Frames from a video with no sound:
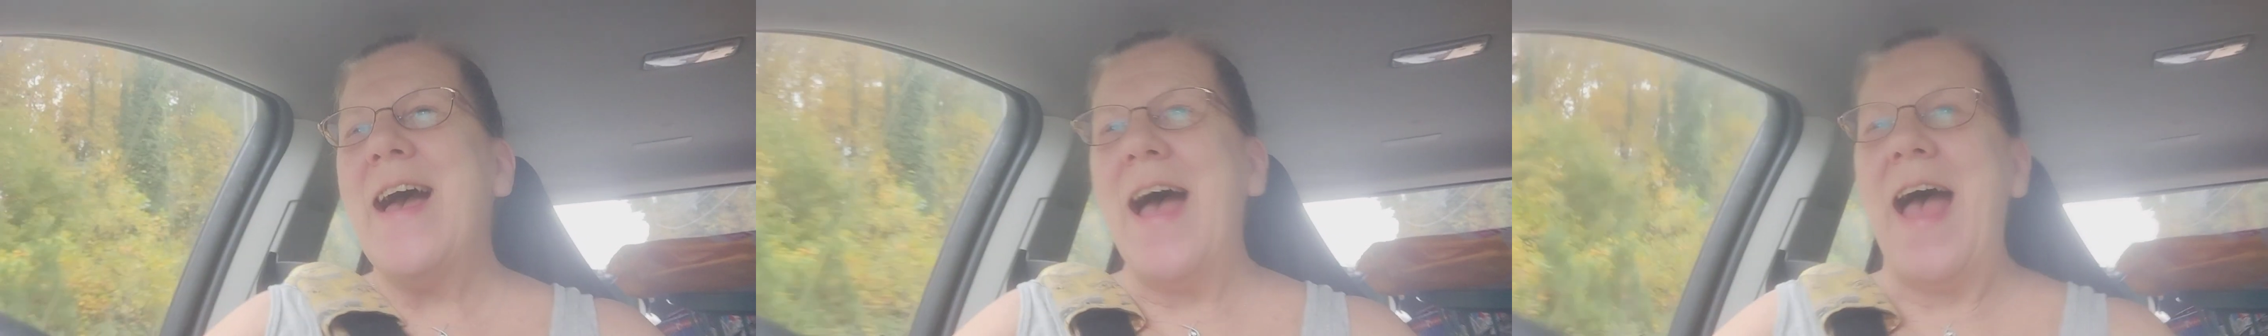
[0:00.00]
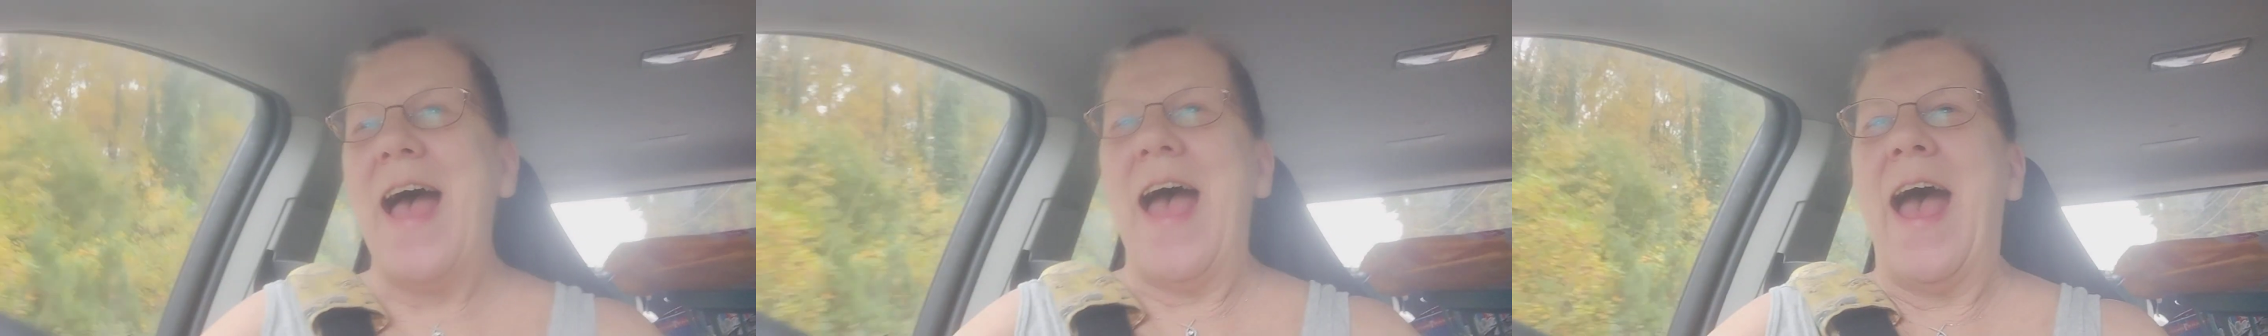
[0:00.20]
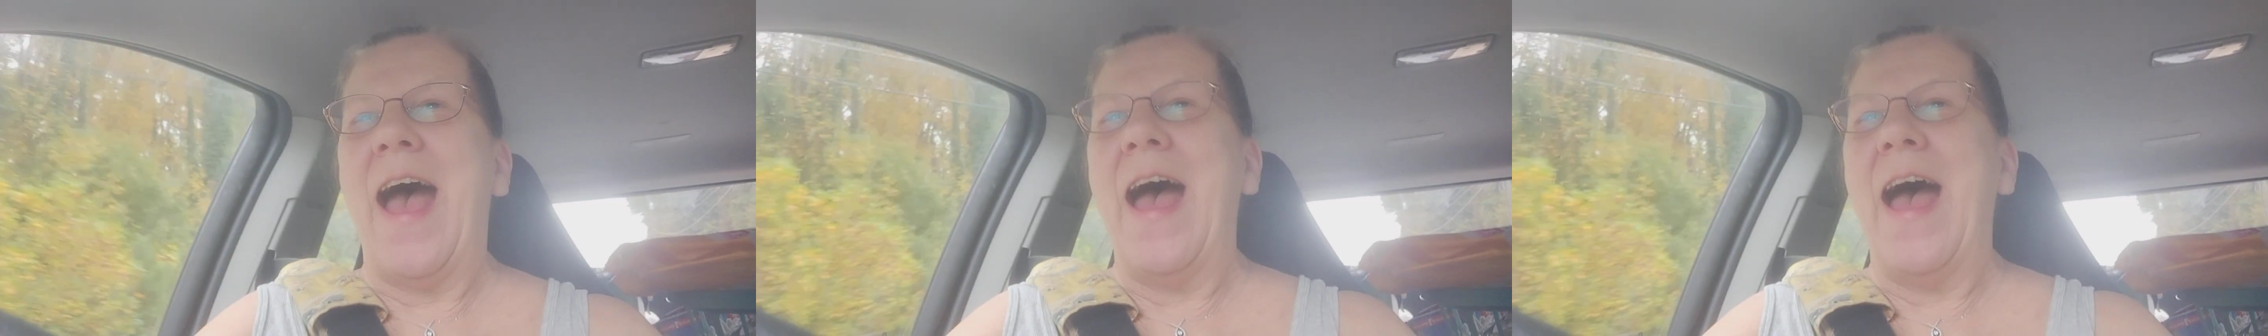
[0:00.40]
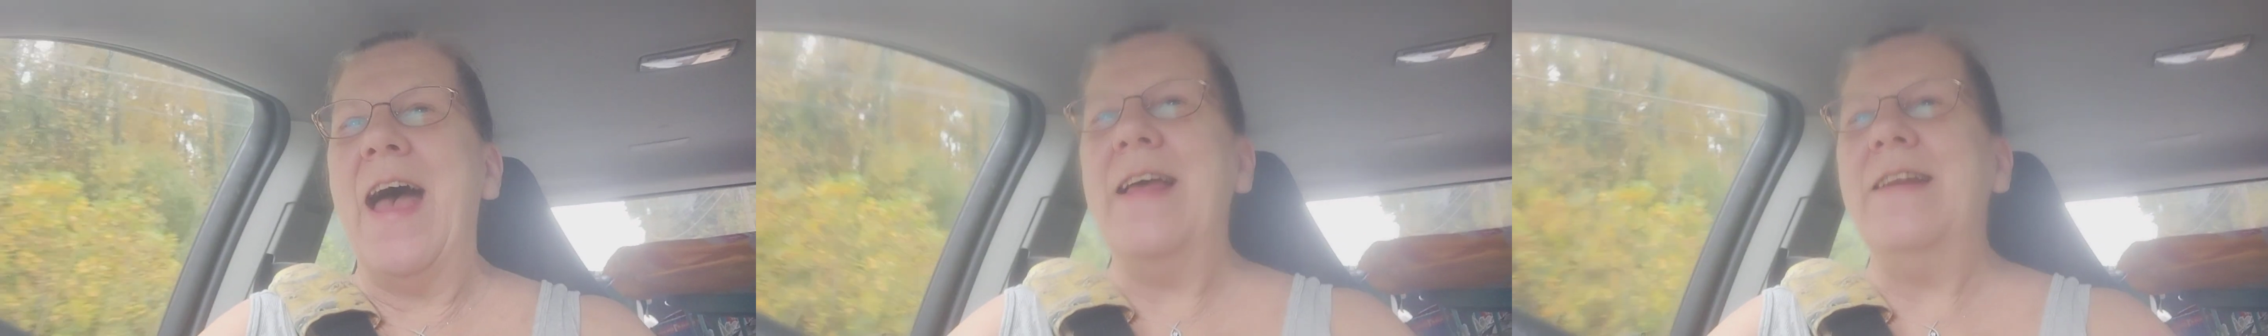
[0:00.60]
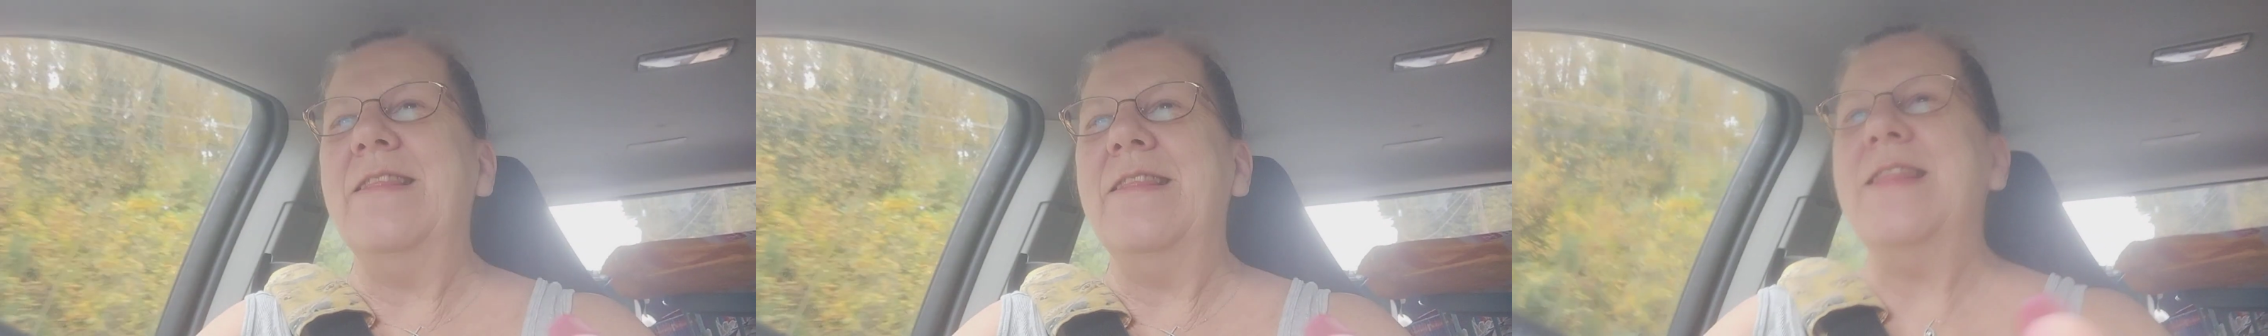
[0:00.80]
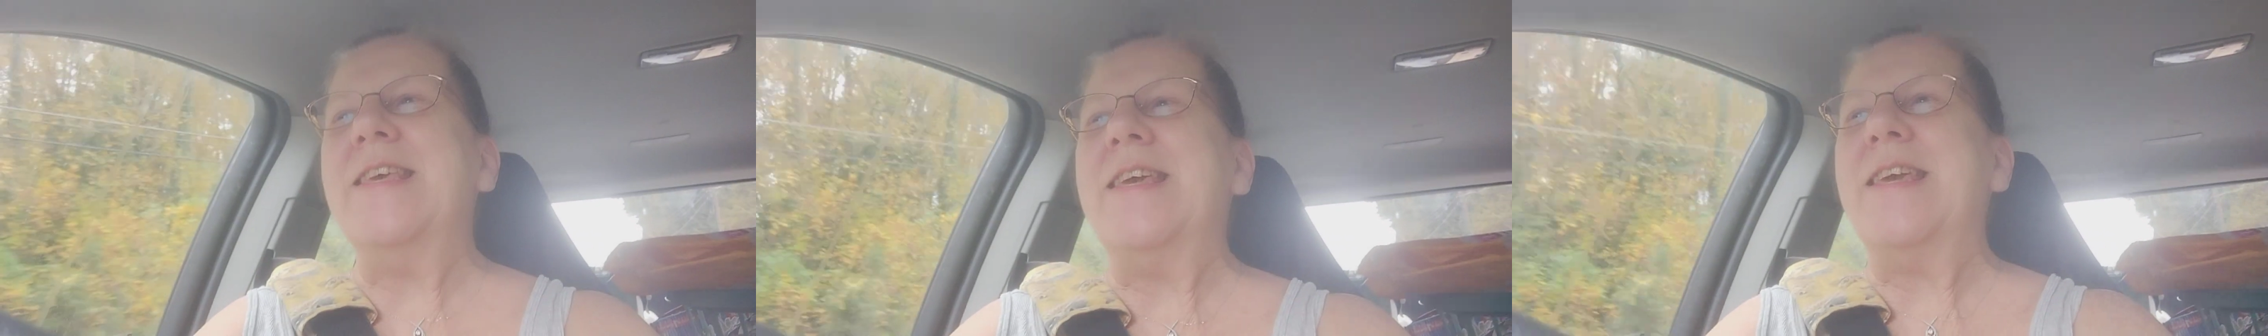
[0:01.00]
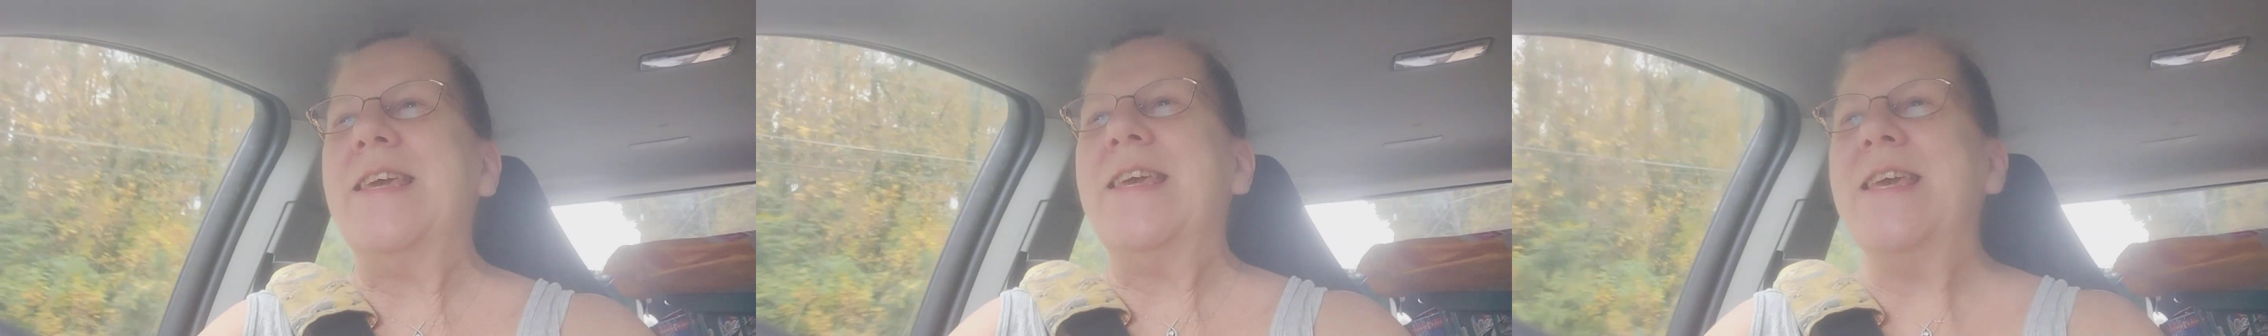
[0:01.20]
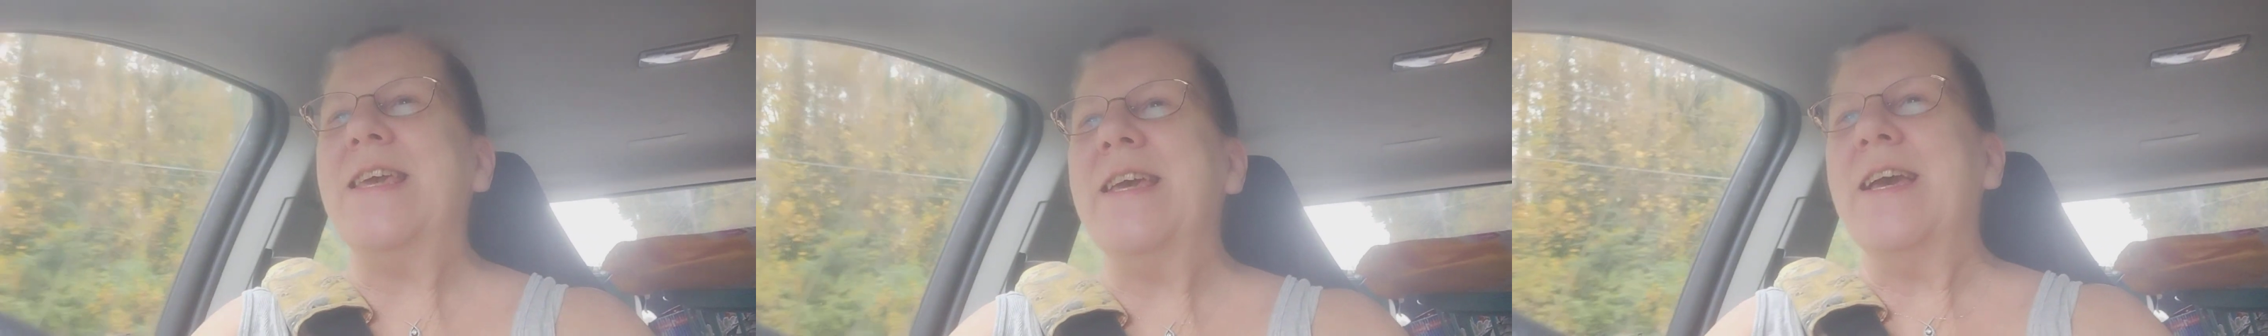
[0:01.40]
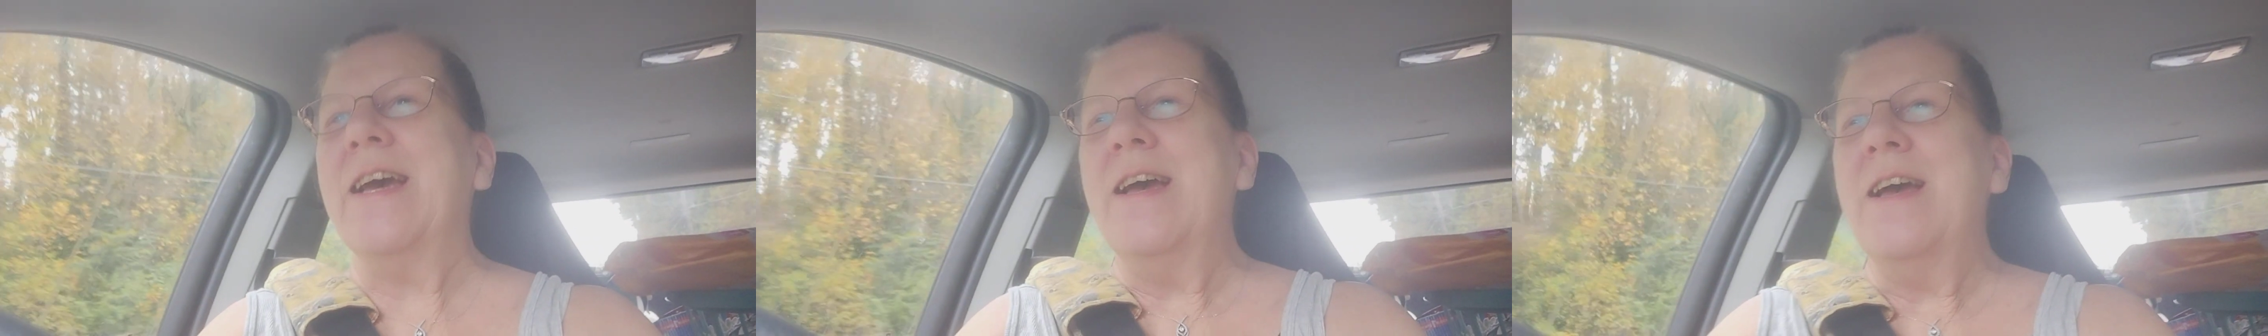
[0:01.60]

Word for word: had the